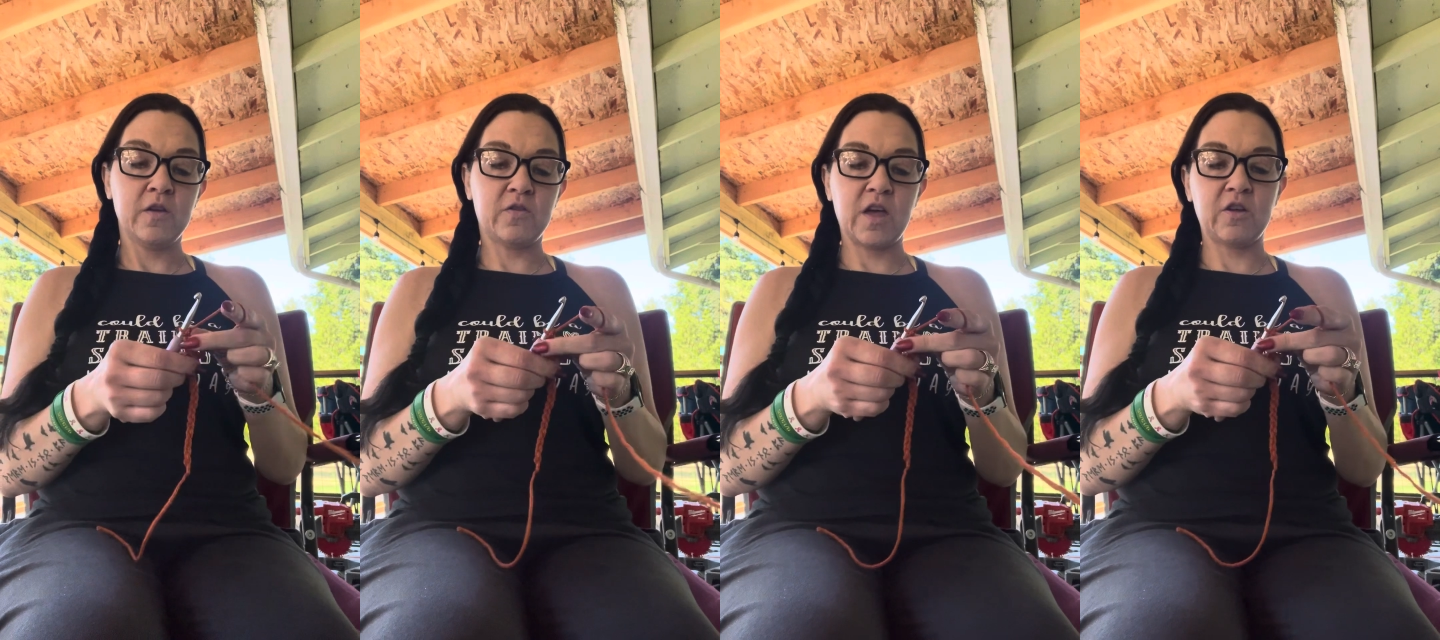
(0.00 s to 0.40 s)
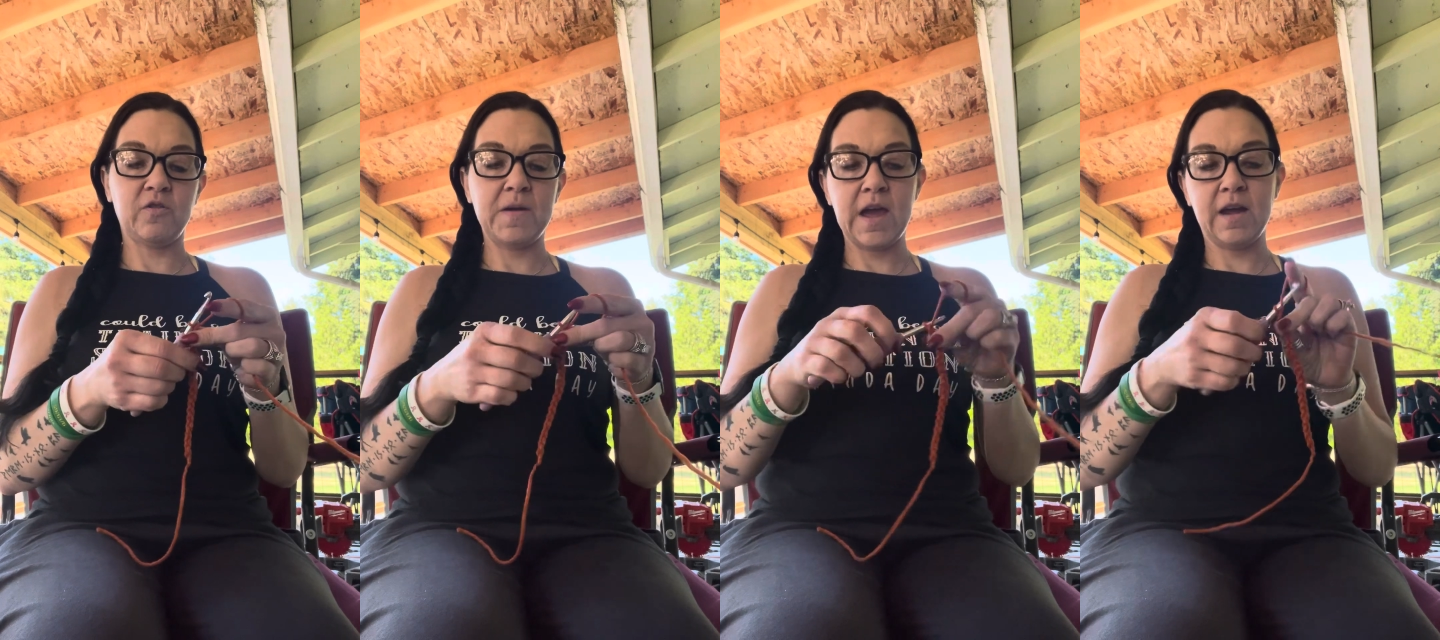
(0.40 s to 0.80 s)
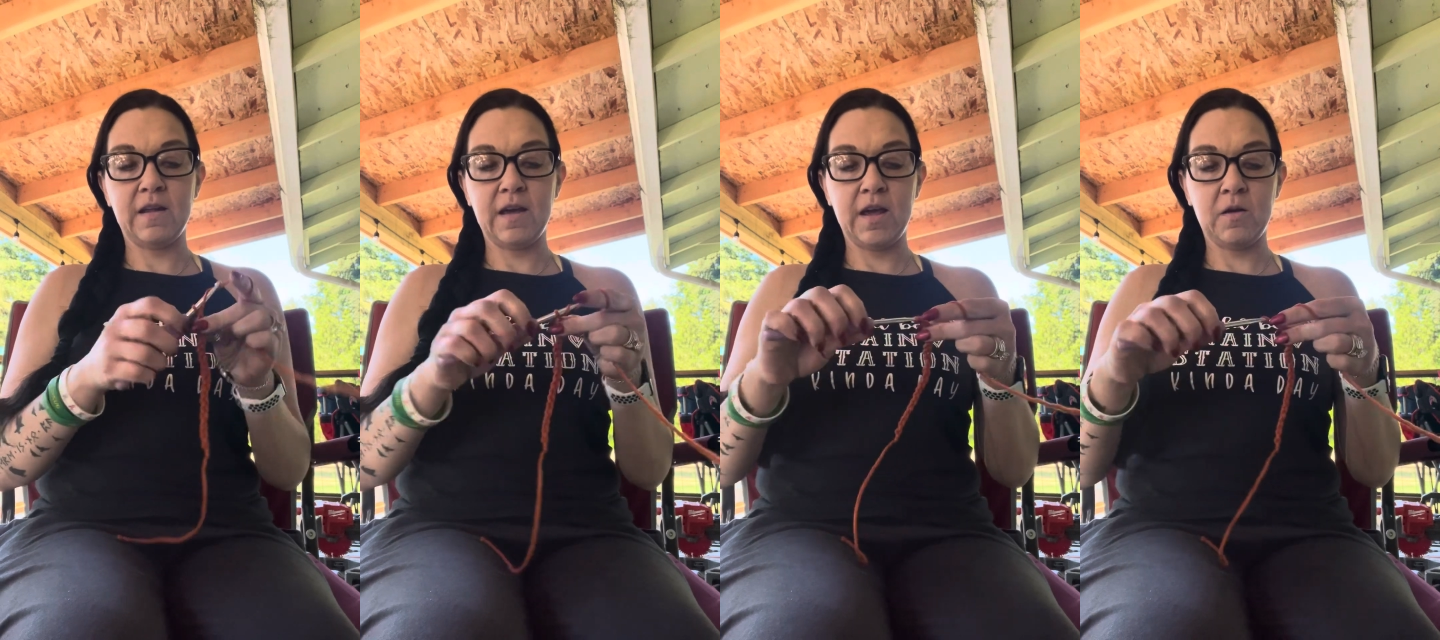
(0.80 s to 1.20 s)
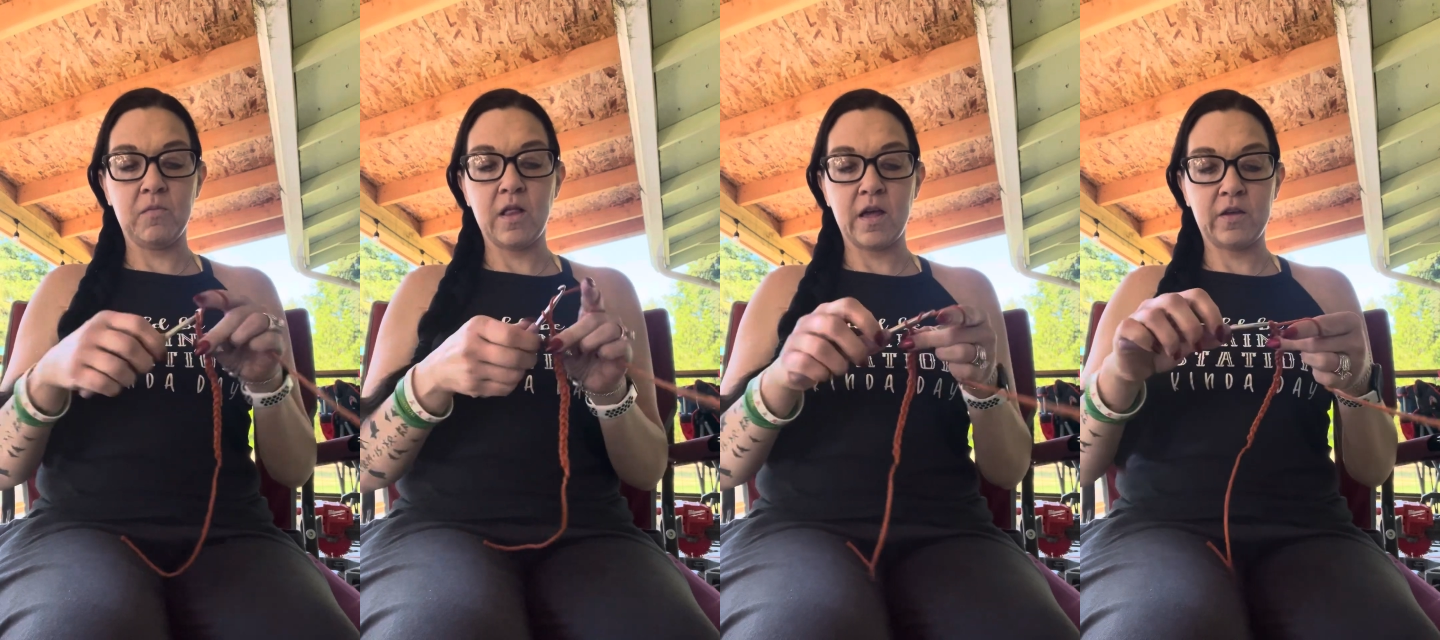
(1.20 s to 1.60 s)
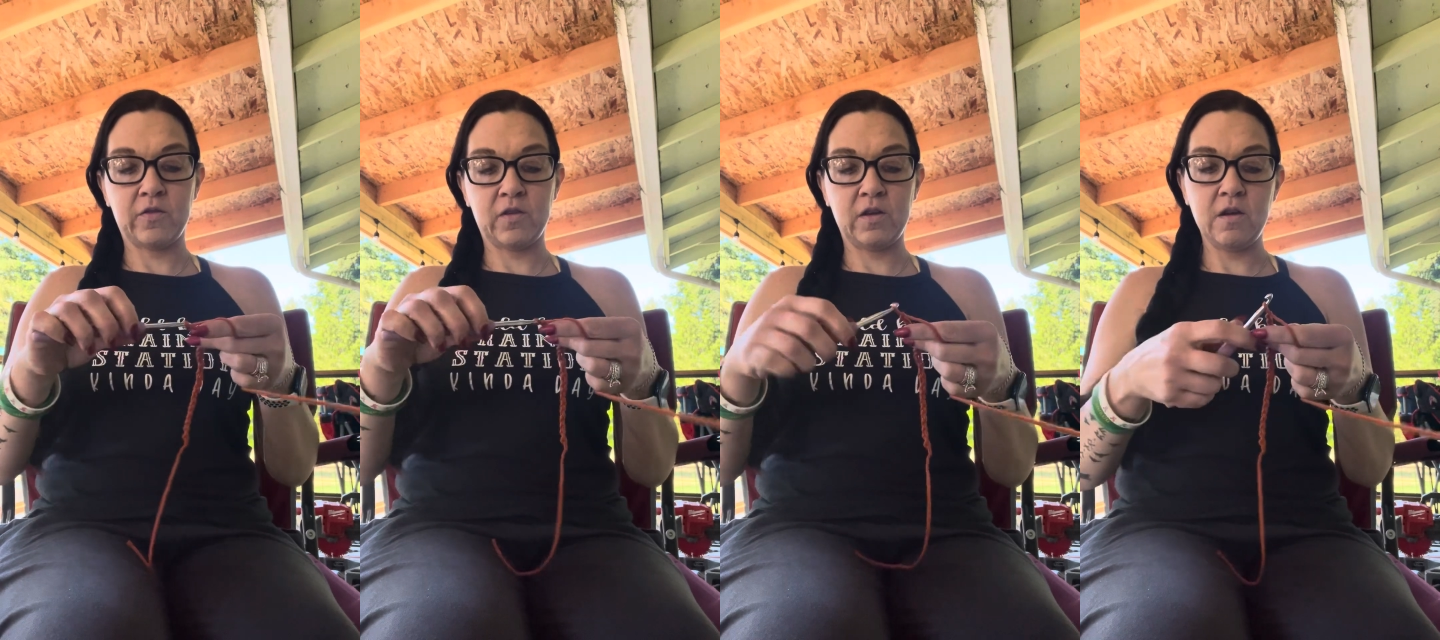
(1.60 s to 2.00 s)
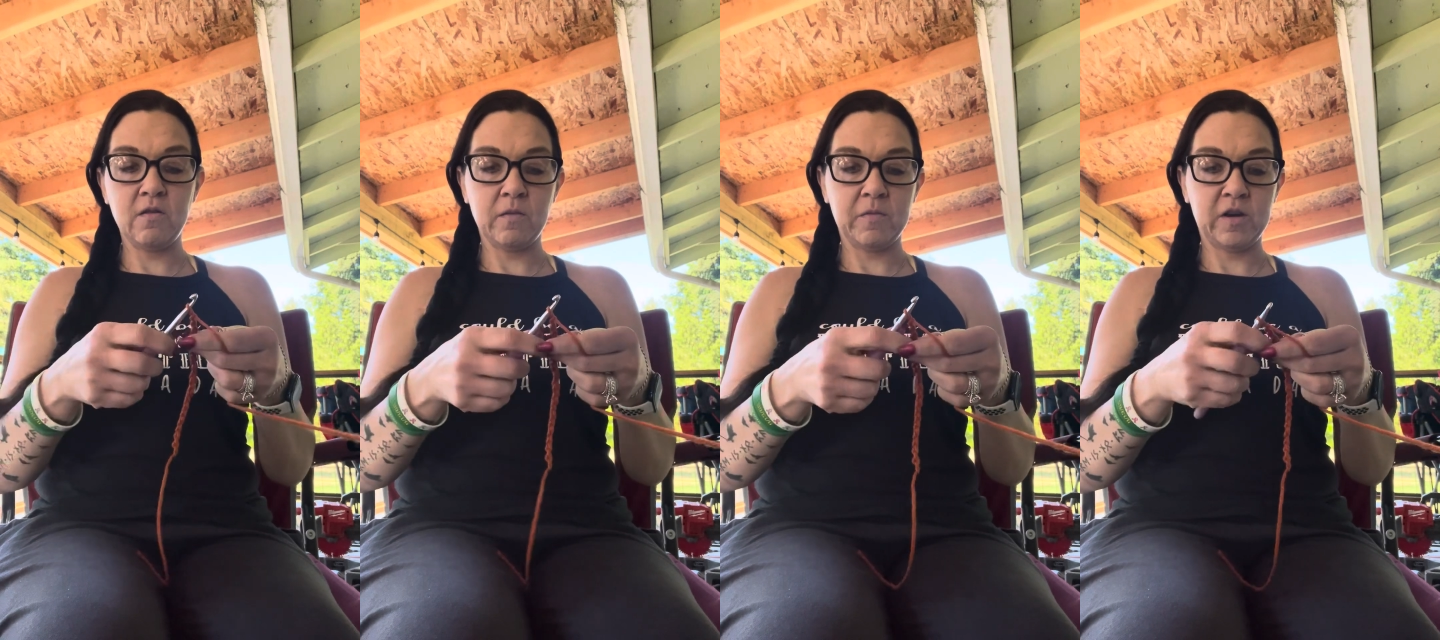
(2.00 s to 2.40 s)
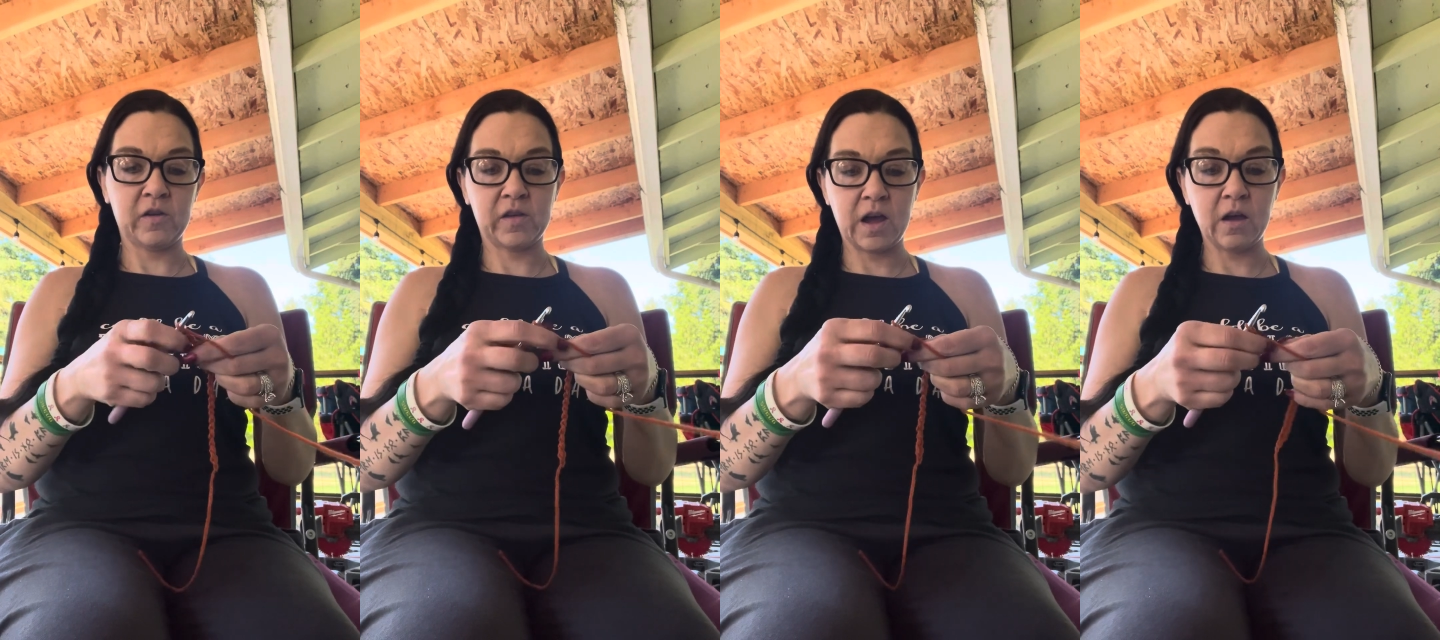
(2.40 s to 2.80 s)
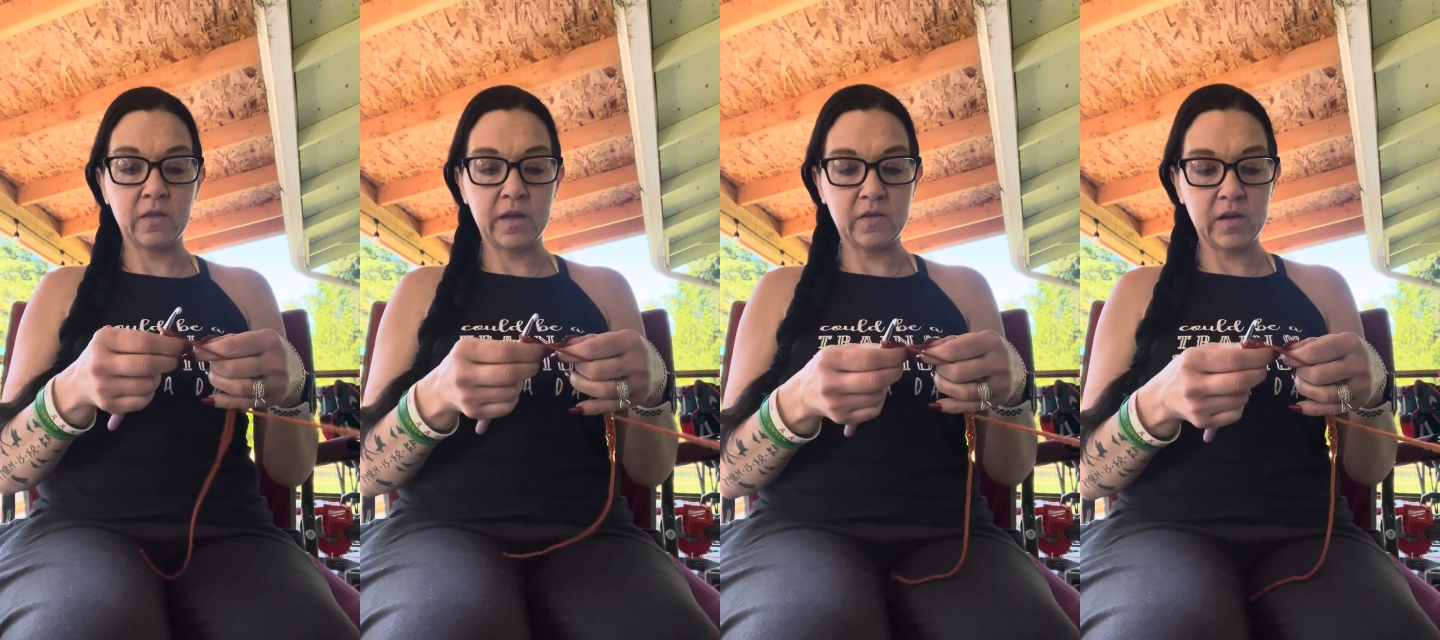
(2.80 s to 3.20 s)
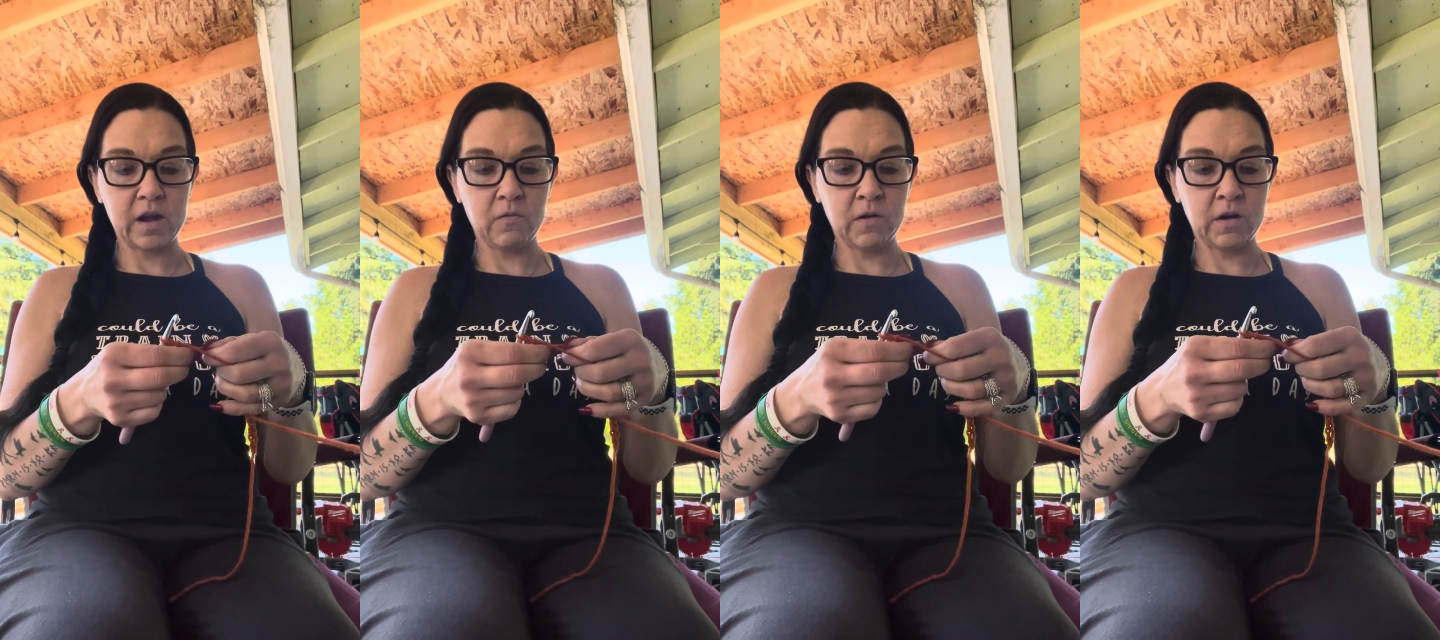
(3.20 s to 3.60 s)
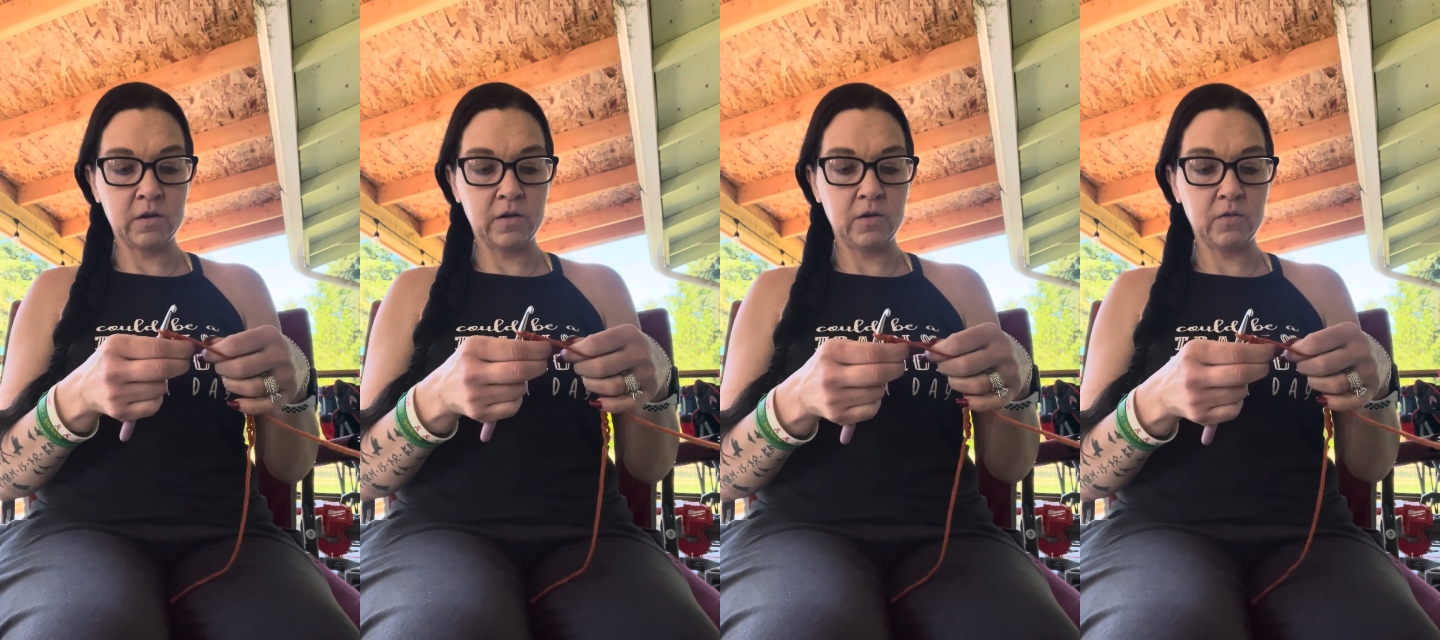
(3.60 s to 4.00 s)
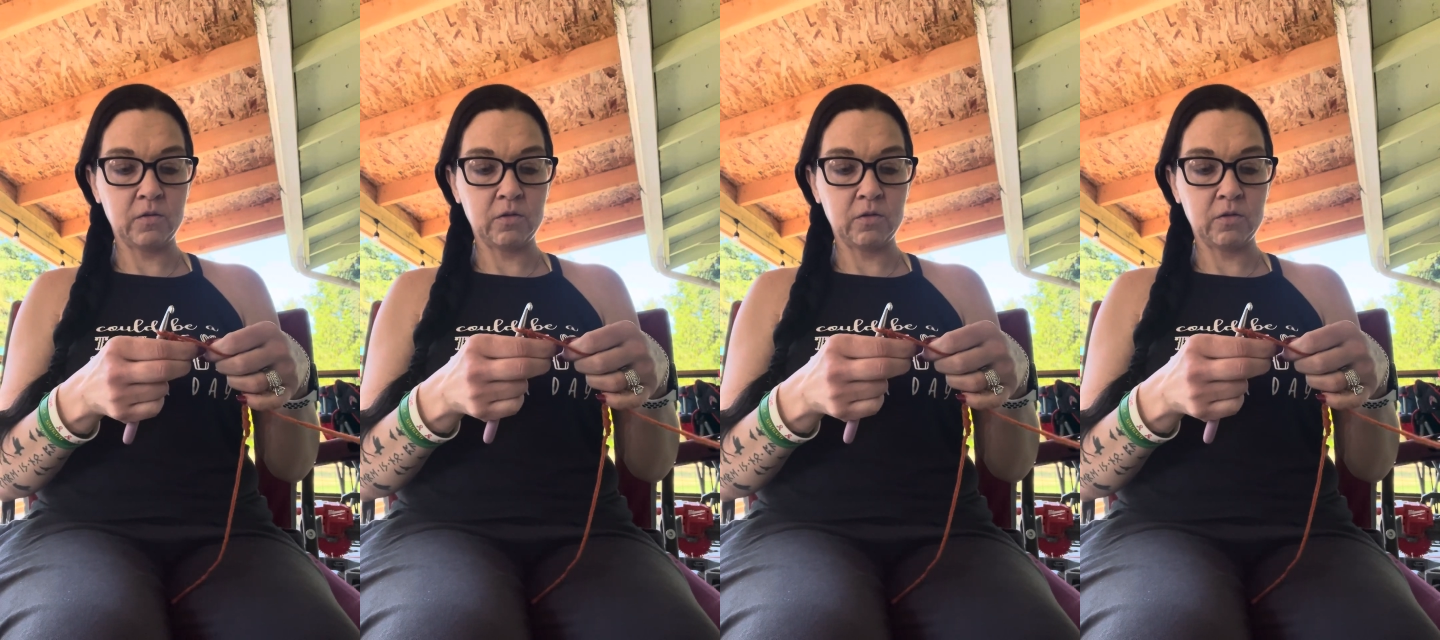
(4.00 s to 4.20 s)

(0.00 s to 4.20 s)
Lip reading: So that should be 18 plus 2. Let me just count these again. 1, 2, 3.